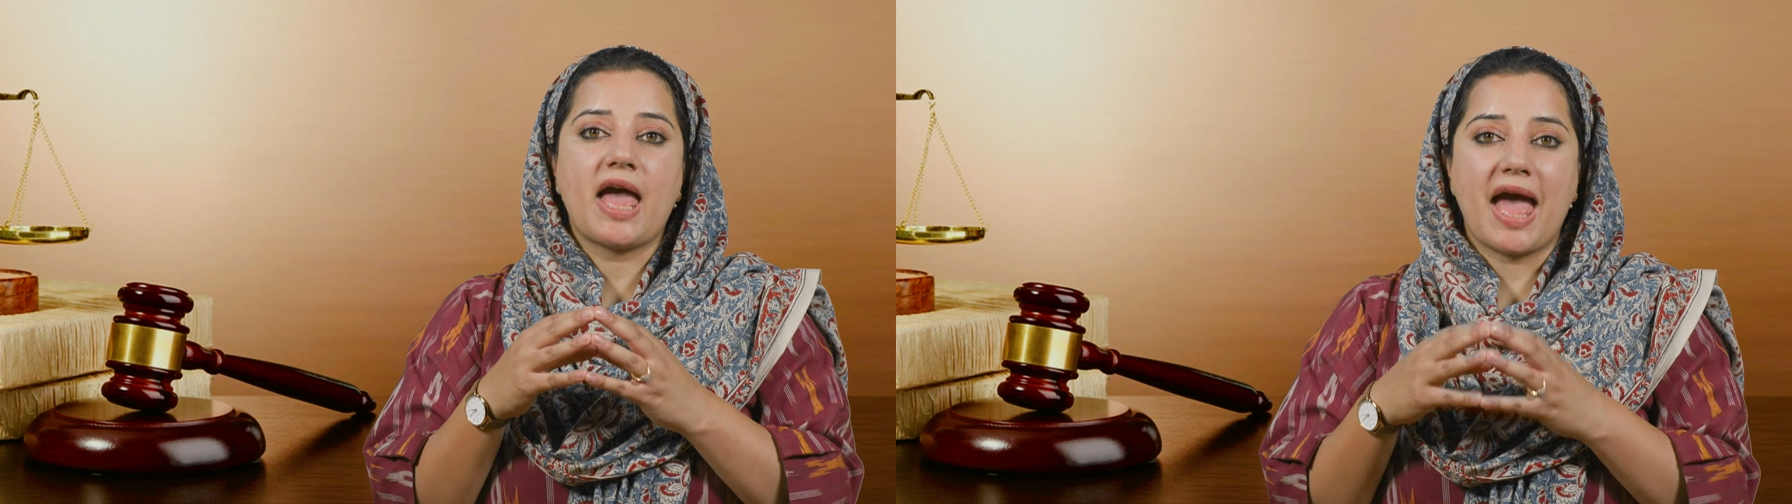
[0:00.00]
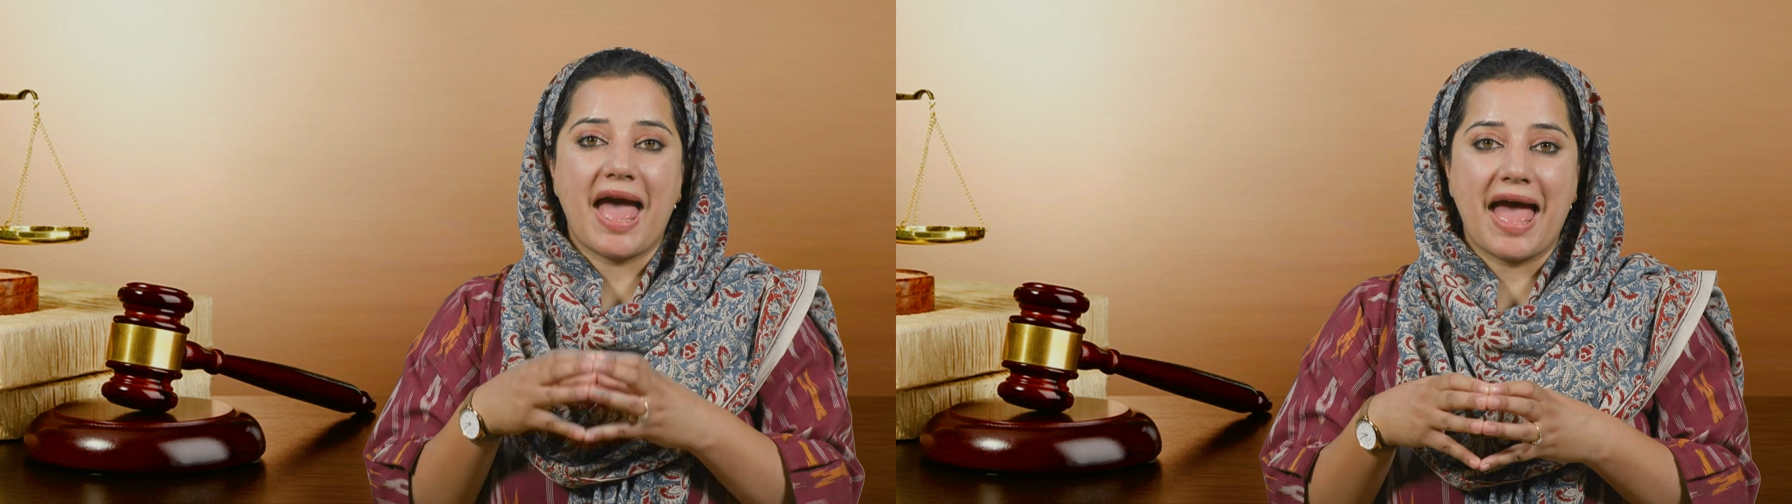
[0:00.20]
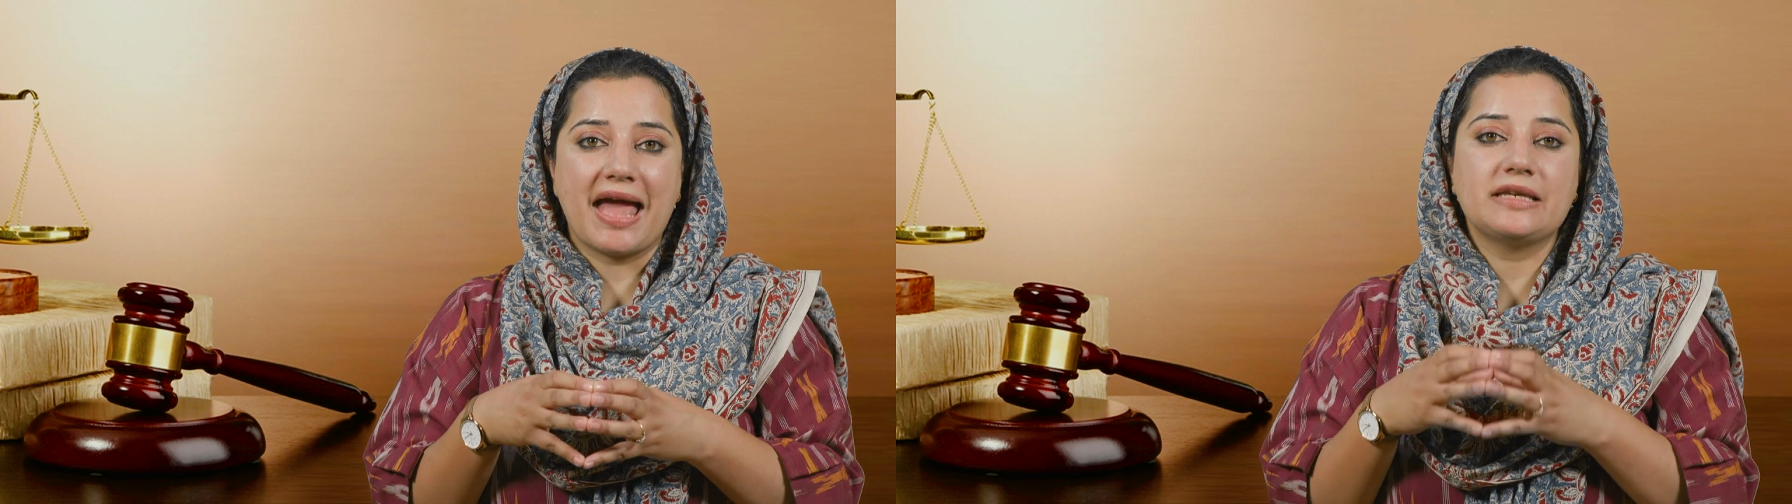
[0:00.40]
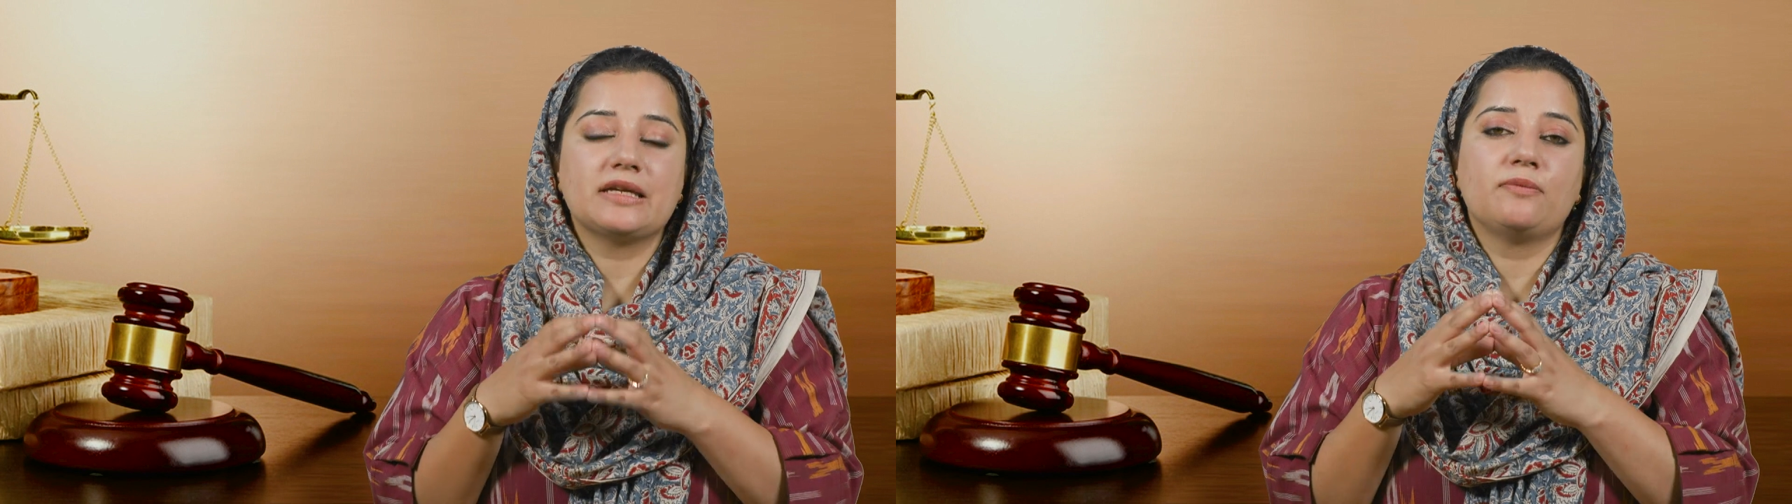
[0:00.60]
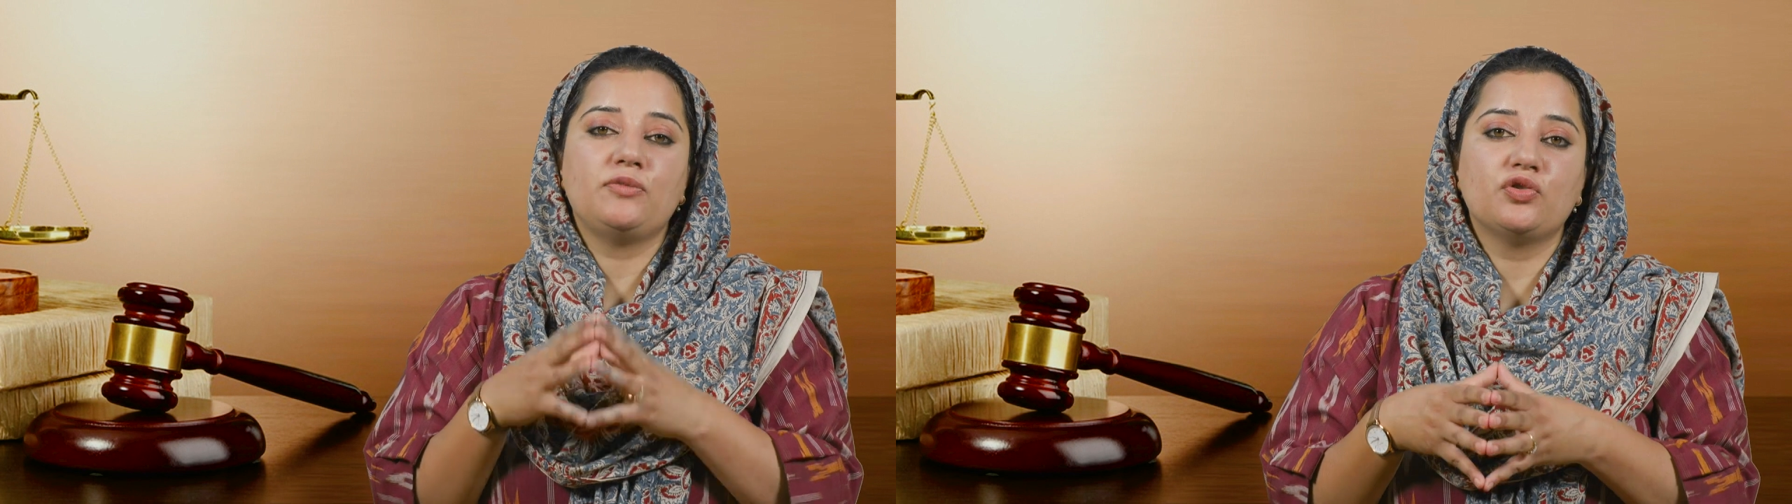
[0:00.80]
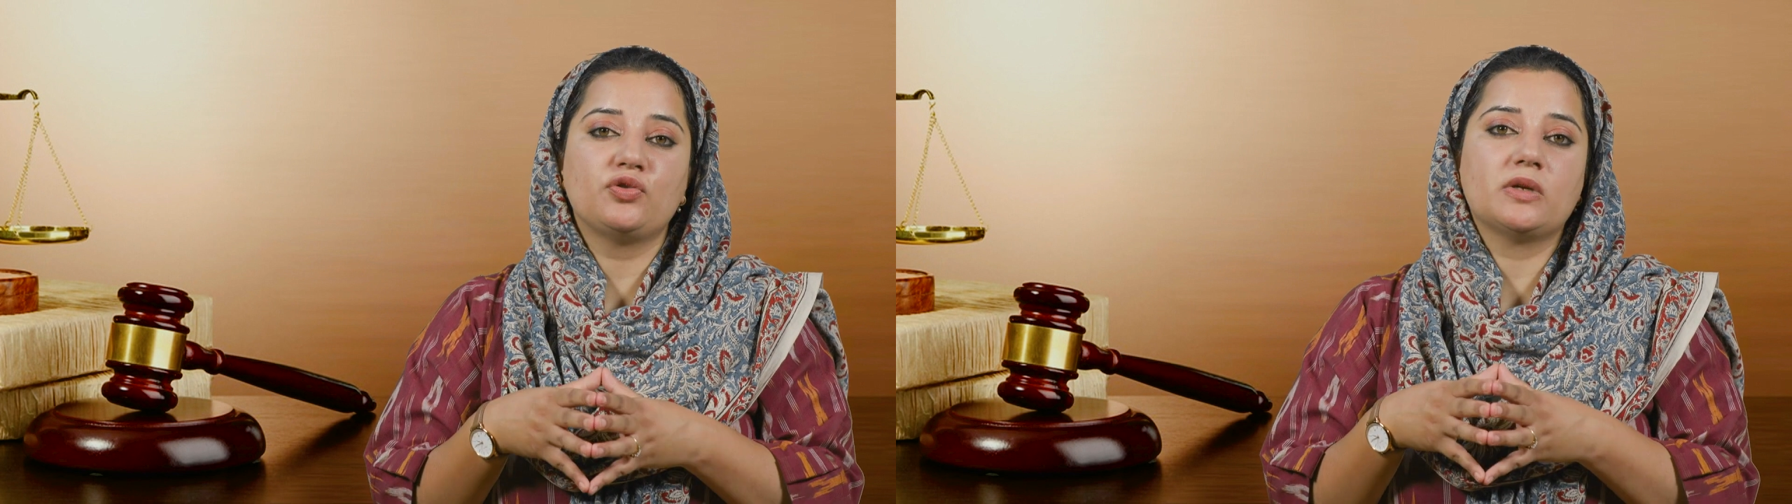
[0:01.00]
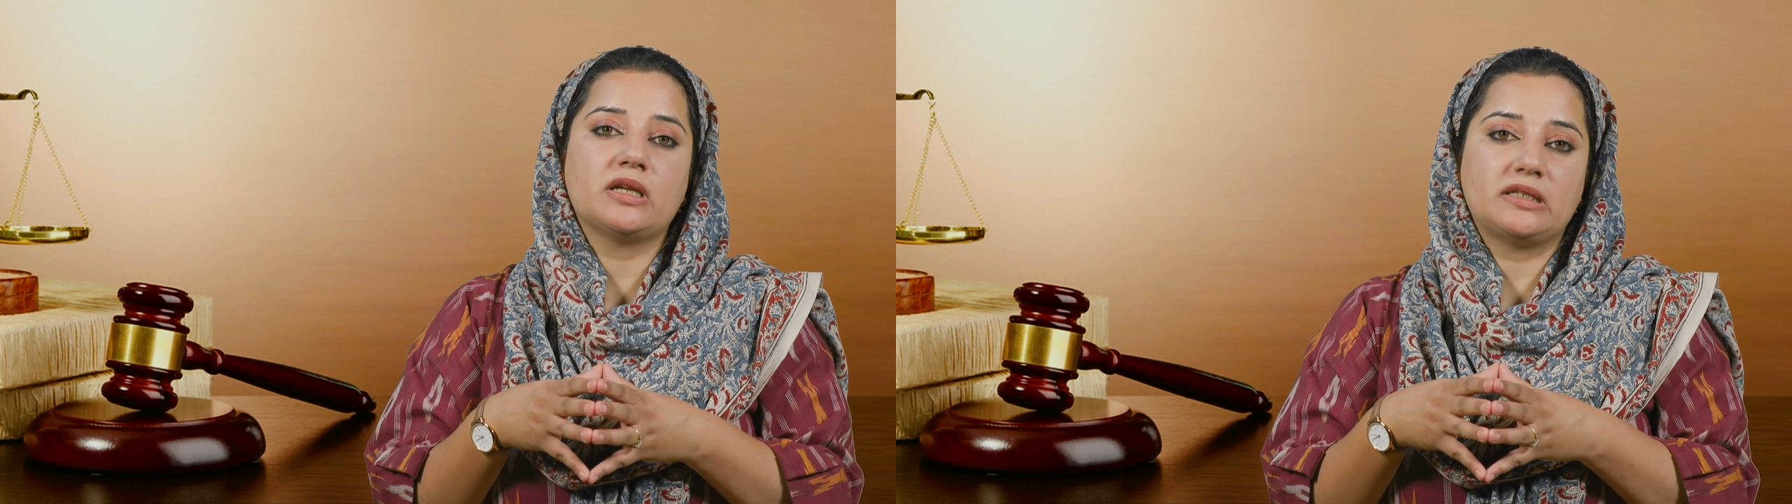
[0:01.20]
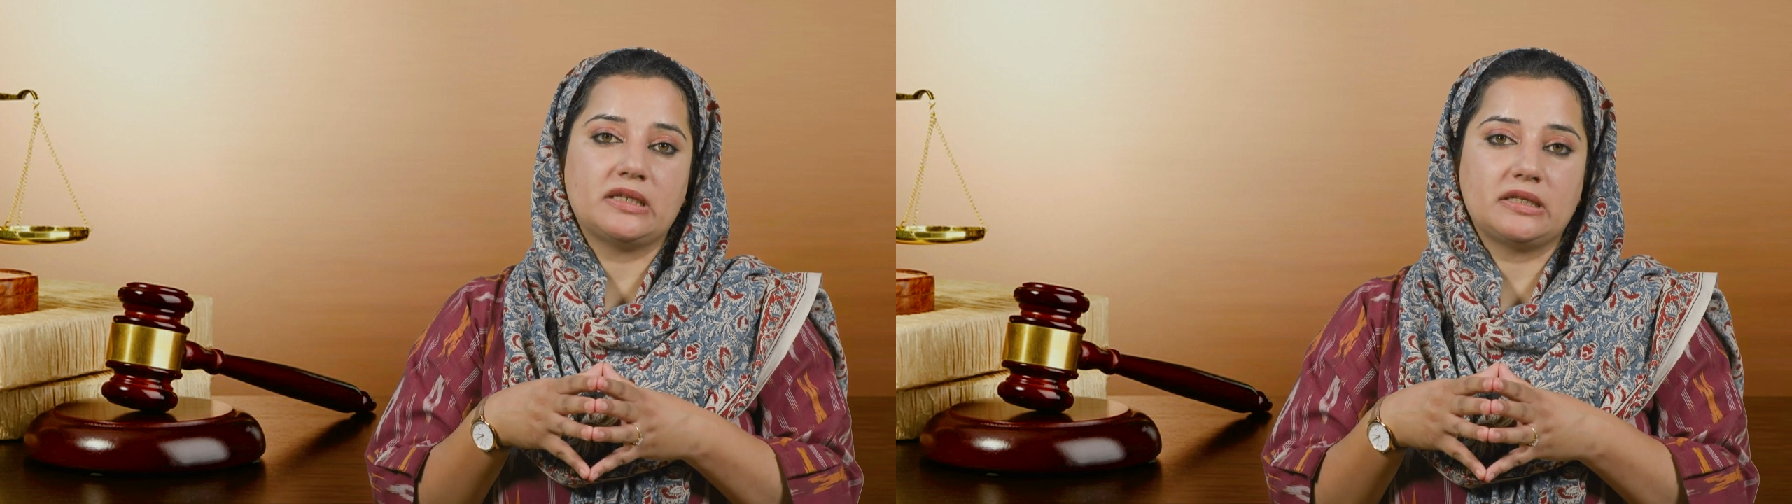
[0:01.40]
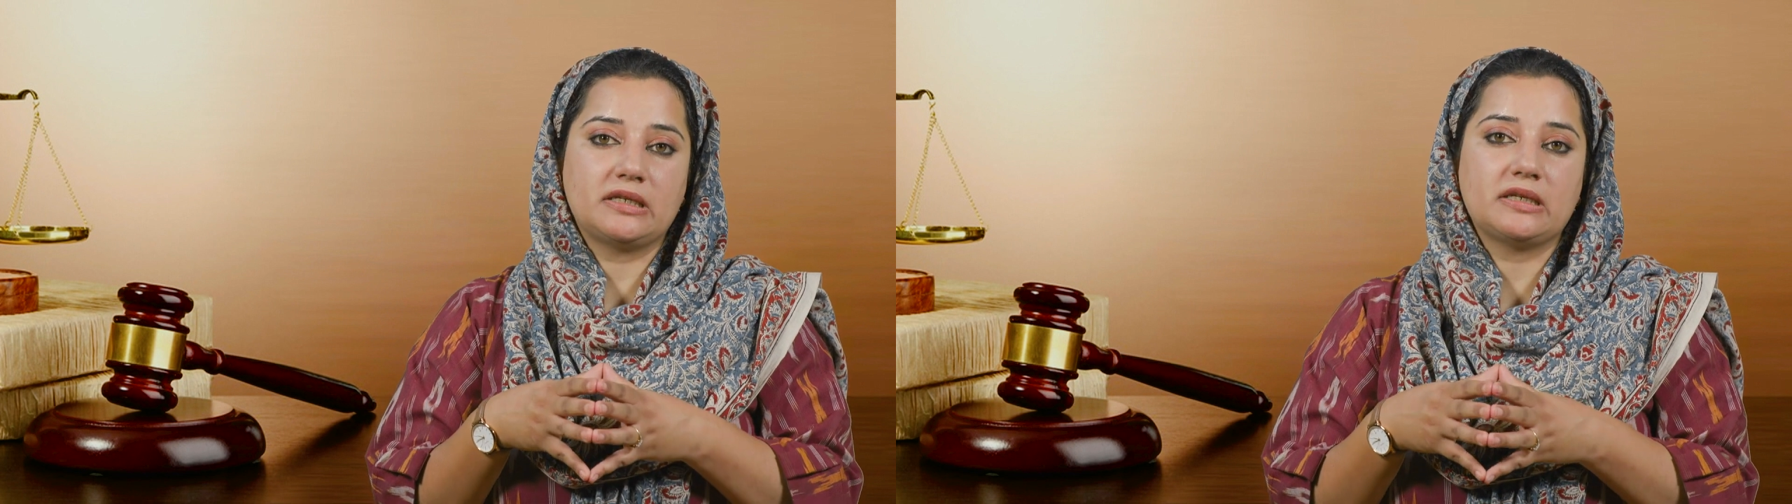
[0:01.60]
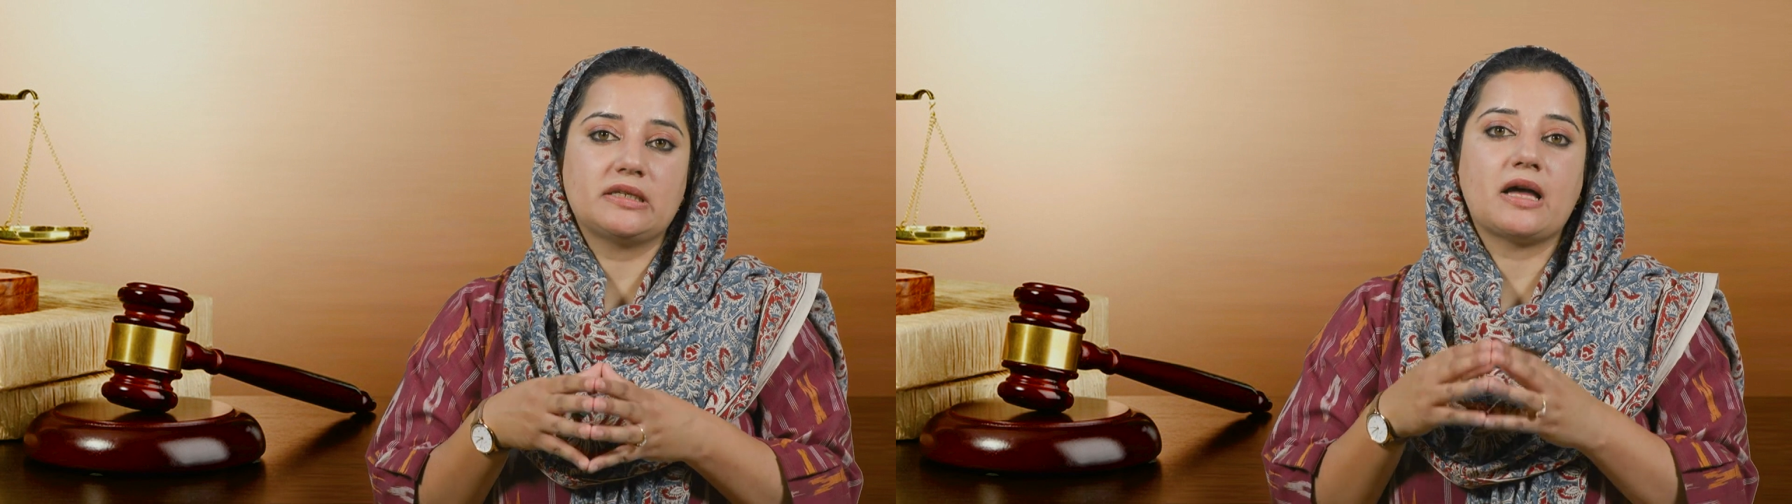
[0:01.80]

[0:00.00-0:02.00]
and mutual assistance